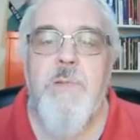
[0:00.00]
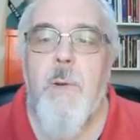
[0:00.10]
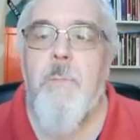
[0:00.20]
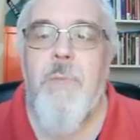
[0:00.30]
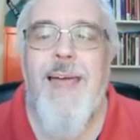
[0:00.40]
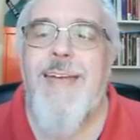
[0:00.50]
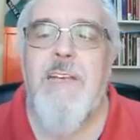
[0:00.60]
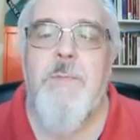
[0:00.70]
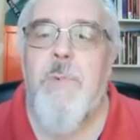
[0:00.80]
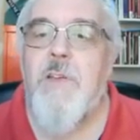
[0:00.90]

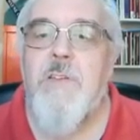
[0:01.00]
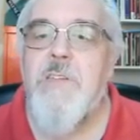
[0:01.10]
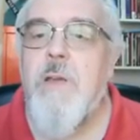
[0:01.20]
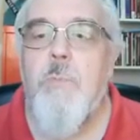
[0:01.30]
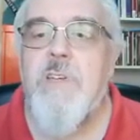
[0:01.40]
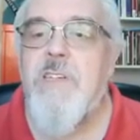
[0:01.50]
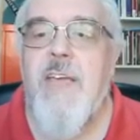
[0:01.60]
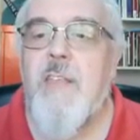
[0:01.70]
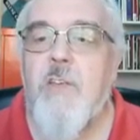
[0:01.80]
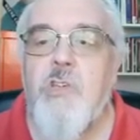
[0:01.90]
perplexed because some were
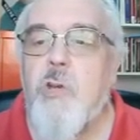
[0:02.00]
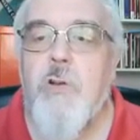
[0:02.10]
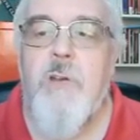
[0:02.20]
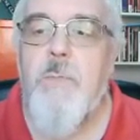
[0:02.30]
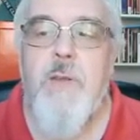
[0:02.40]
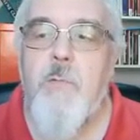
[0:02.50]
saying that John had been